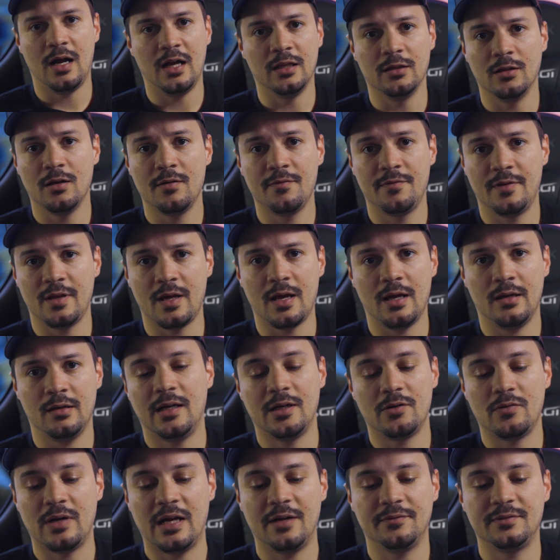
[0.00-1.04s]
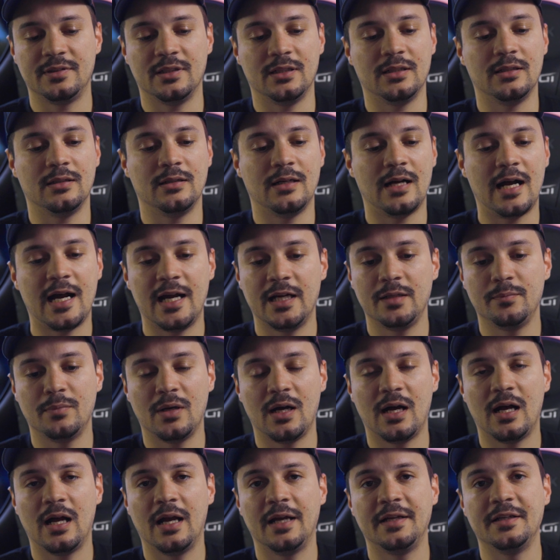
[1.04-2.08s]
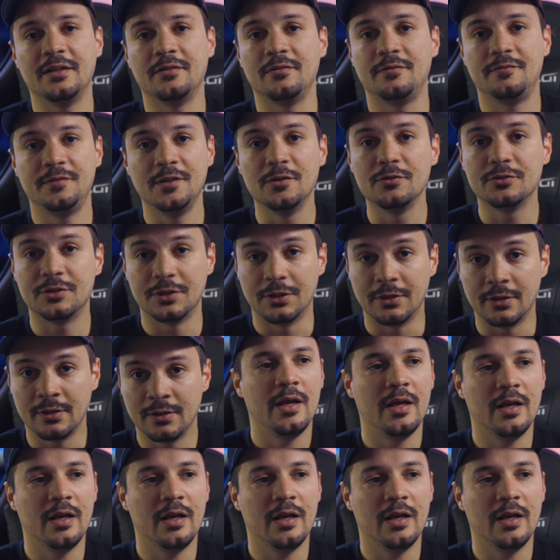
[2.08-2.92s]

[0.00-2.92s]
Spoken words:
I love that. I don't have to hide behind a filter.